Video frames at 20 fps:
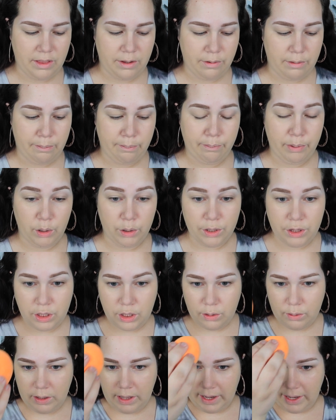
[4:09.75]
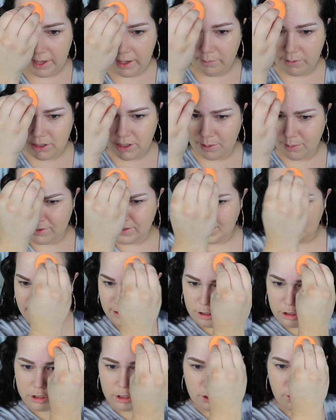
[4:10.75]
They were both too light, which I was like
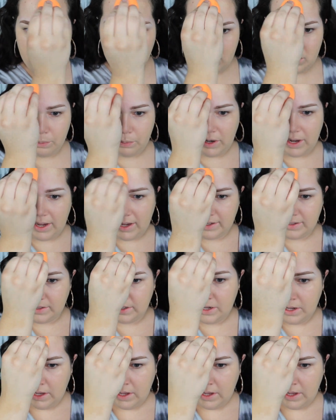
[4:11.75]
so surprised